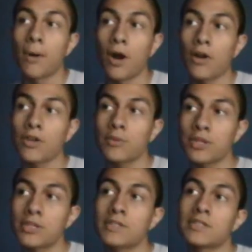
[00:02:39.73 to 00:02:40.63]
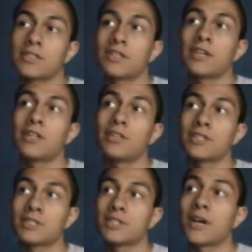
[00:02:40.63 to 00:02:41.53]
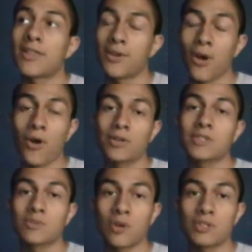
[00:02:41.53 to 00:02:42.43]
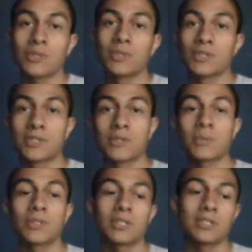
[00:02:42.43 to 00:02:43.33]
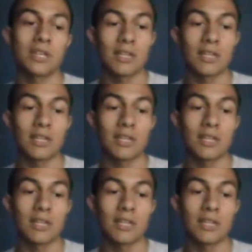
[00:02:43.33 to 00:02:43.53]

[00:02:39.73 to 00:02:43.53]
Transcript: My argument is, listen to how the artist wants you to listen to it,